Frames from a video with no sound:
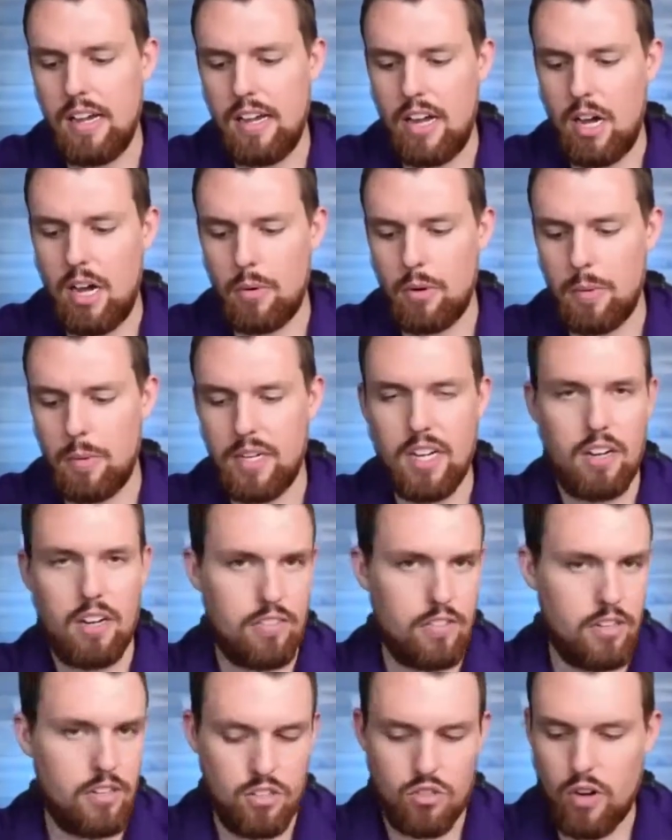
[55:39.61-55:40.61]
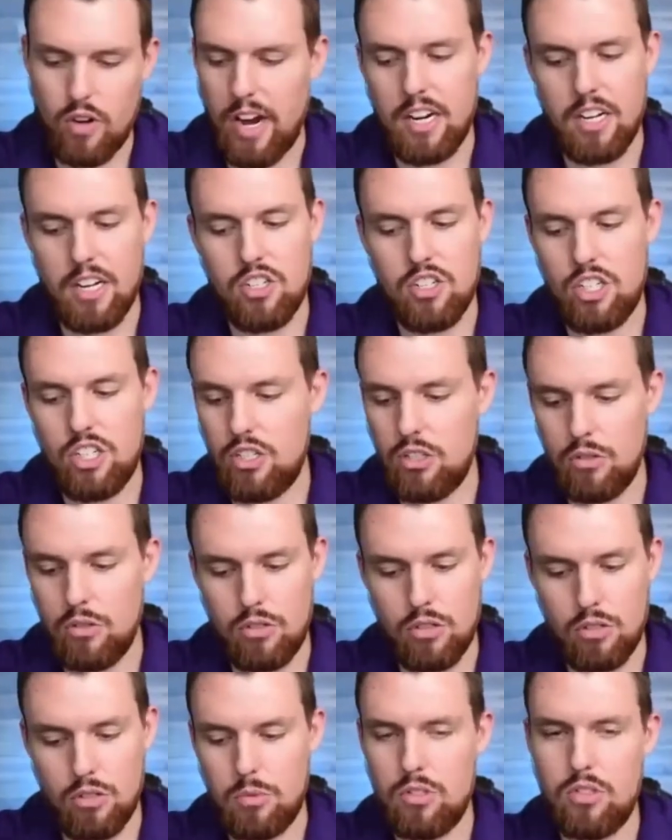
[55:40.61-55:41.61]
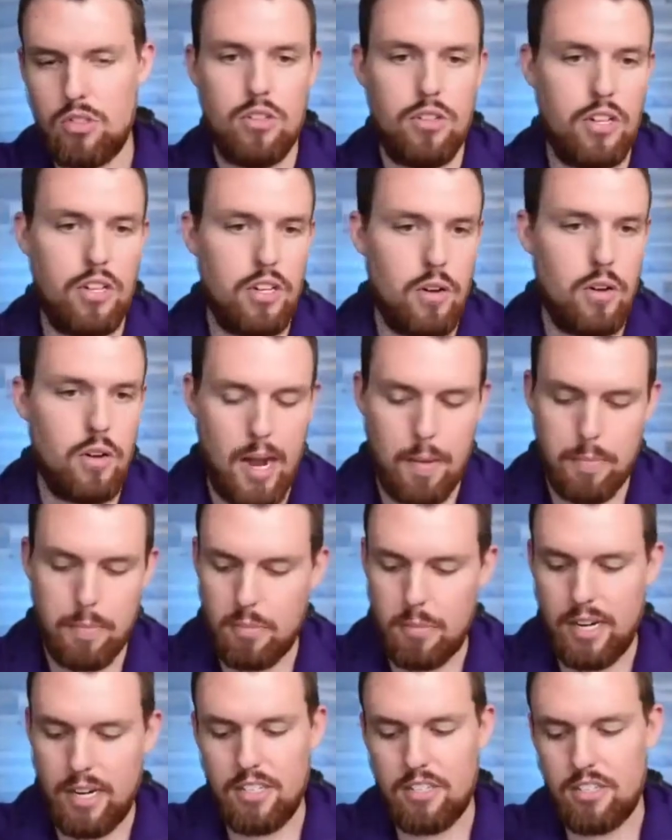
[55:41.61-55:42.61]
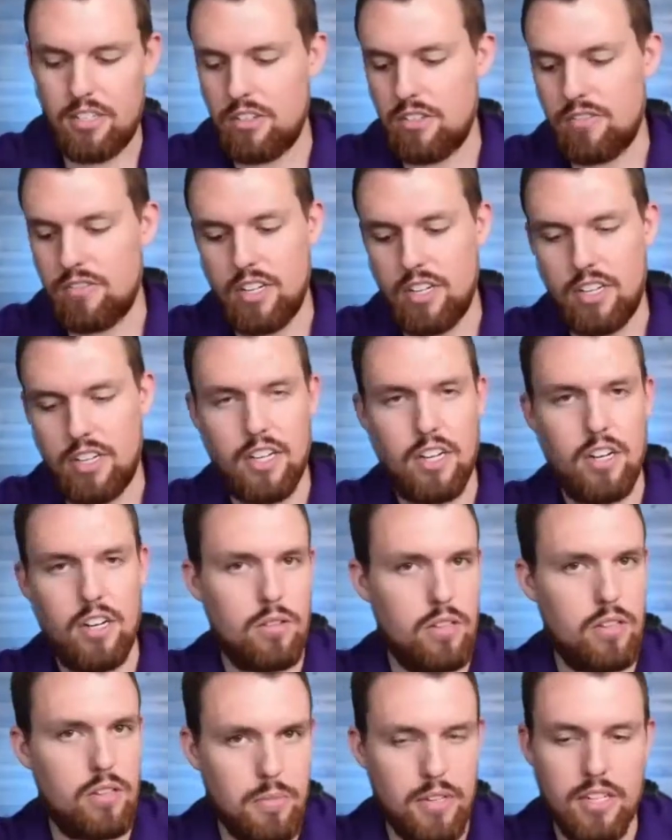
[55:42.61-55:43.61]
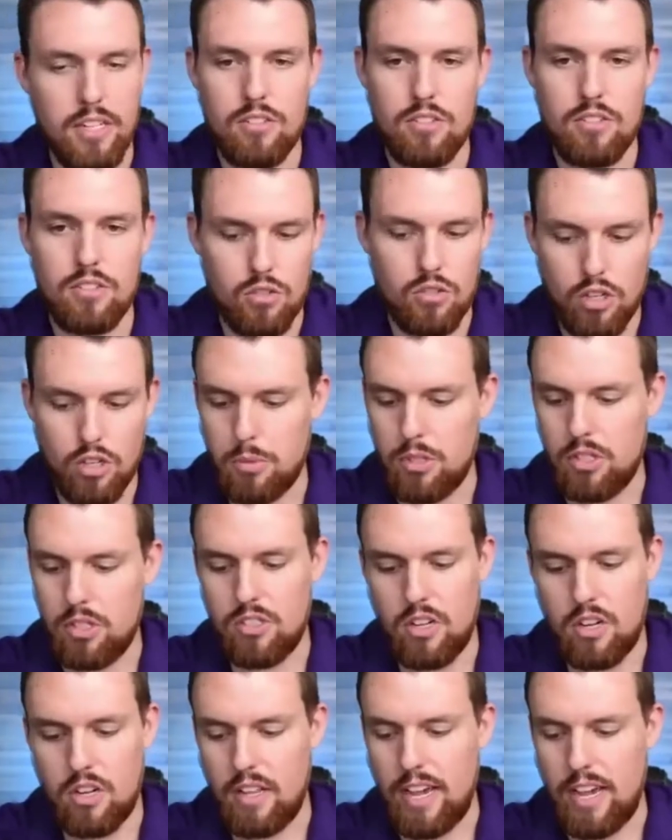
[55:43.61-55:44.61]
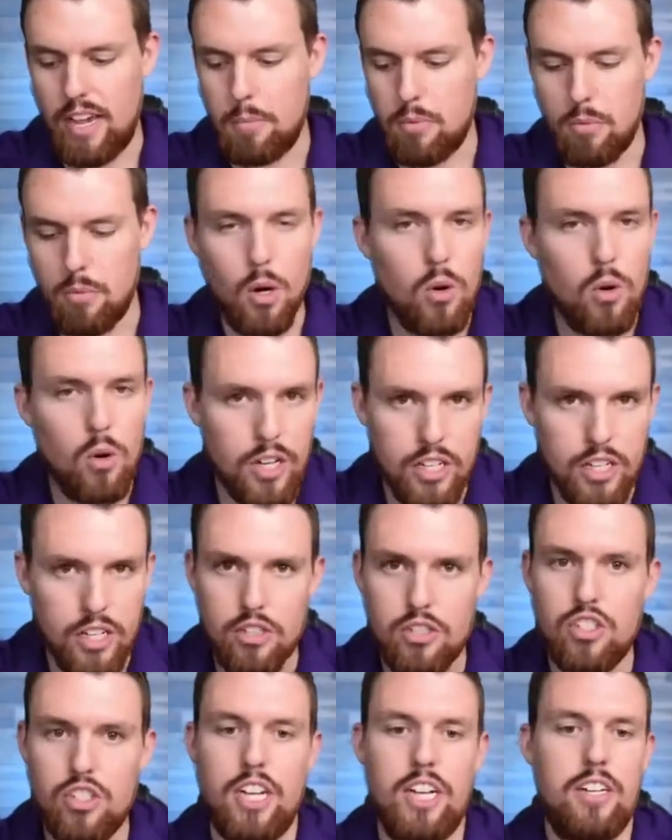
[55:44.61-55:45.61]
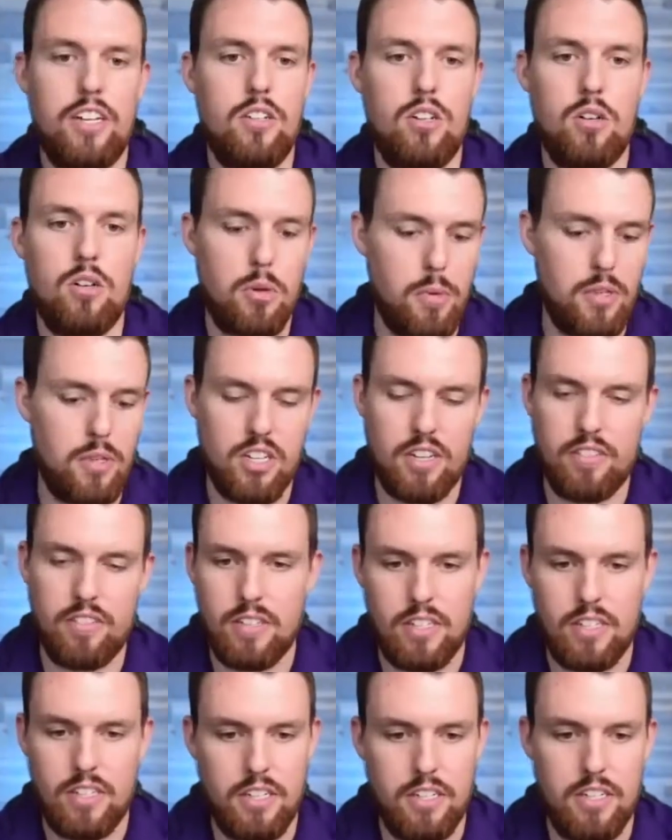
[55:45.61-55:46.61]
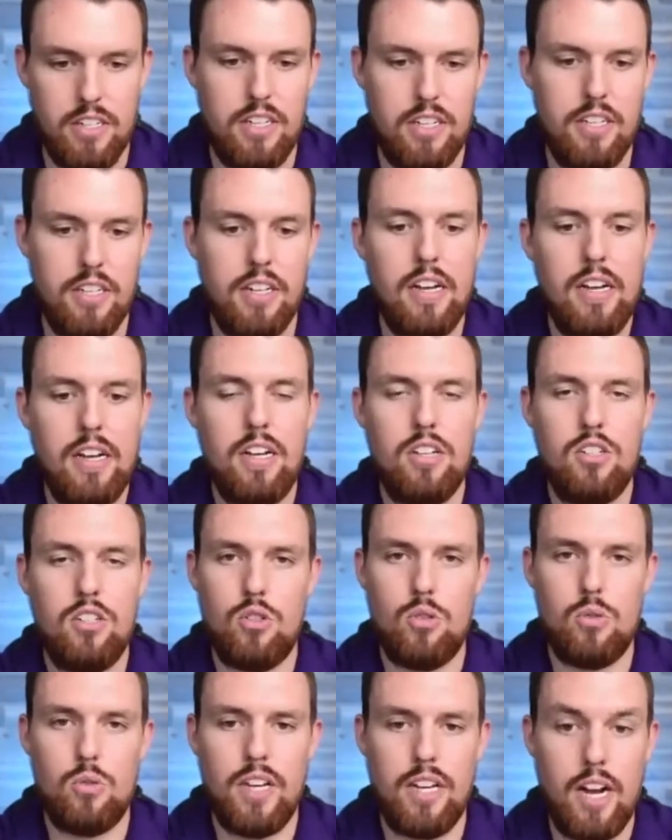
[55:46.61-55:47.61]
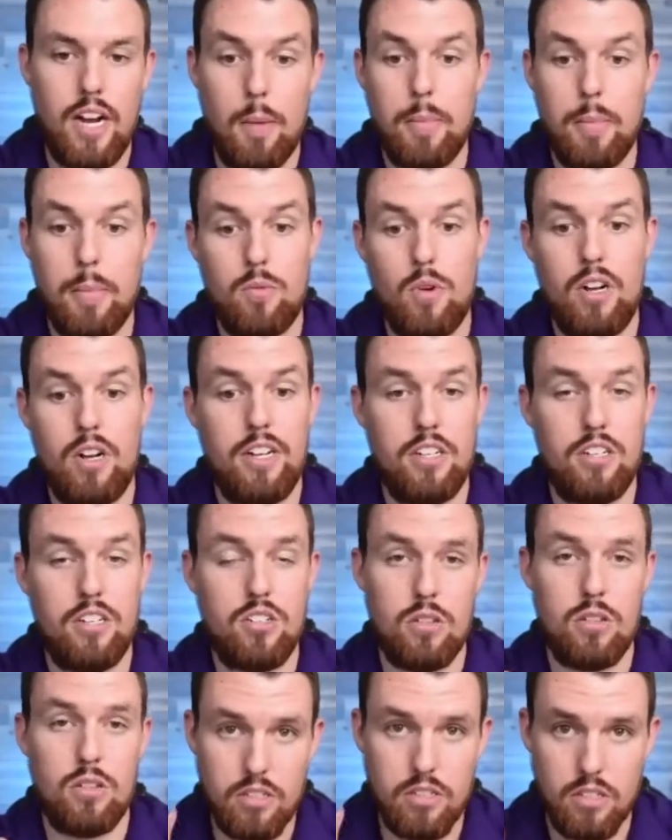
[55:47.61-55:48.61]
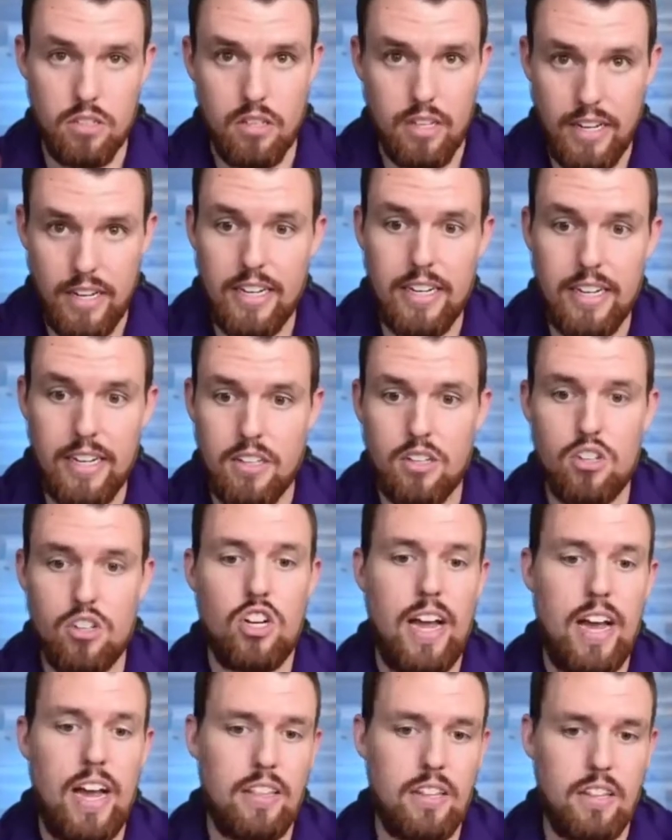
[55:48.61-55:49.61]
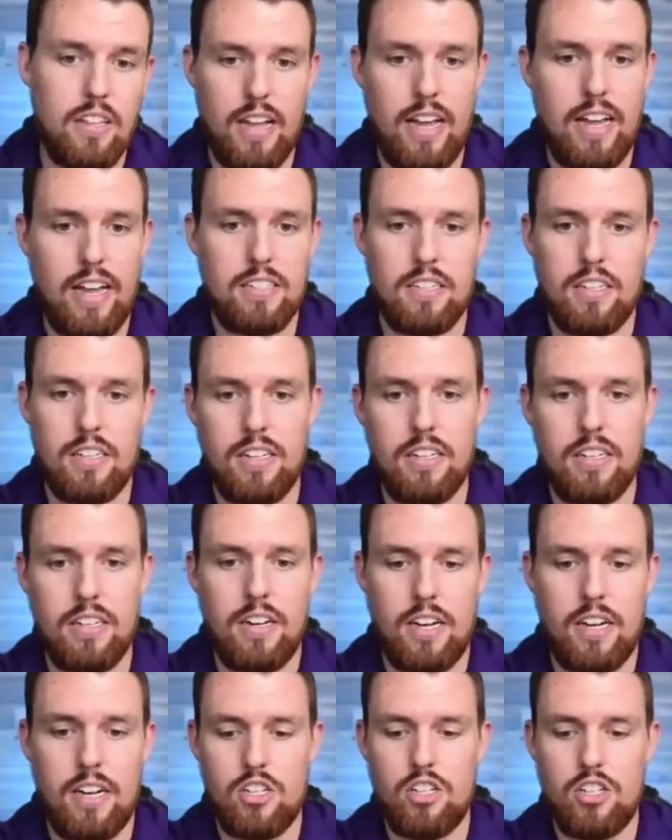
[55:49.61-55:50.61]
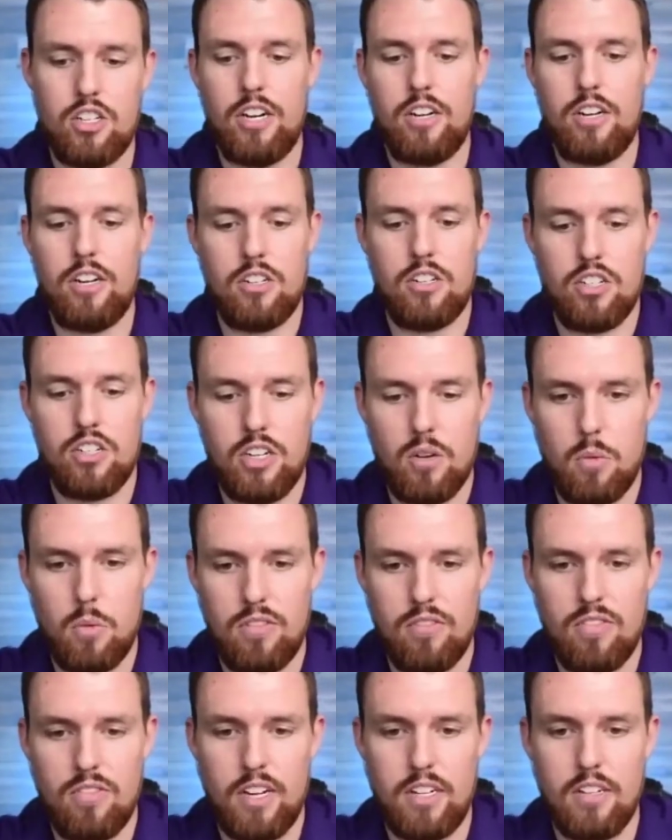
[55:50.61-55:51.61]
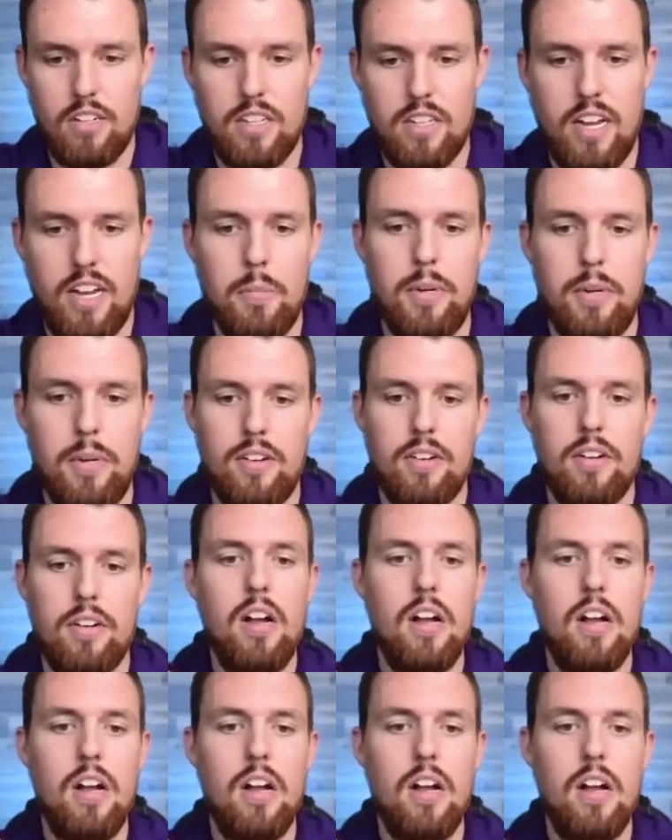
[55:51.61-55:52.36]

Um, we're gonna be covering strategy, YouTube Studio, optimizing your video, thumbnails, descriptions, all that, promoting your channel, pretty much everything you need to get up and running. So there's a link in the chat, the last link that I shared. I'll share it one final time here.